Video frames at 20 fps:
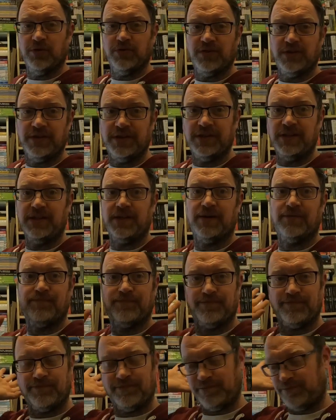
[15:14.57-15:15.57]
on
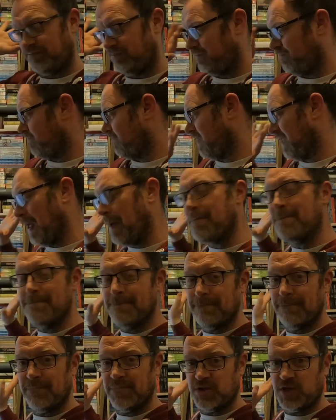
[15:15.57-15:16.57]
the
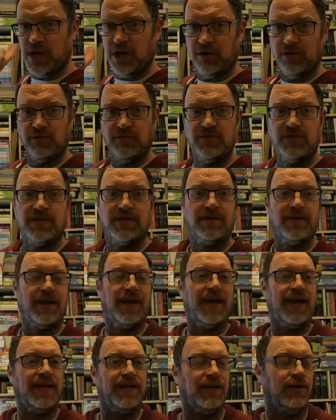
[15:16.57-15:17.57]
shelves
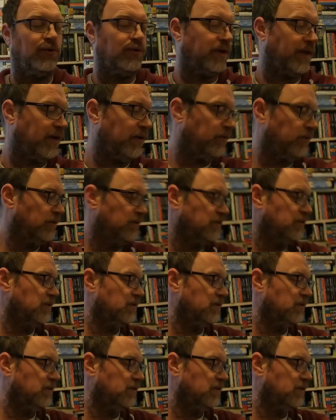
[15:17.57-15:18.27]
in the old house.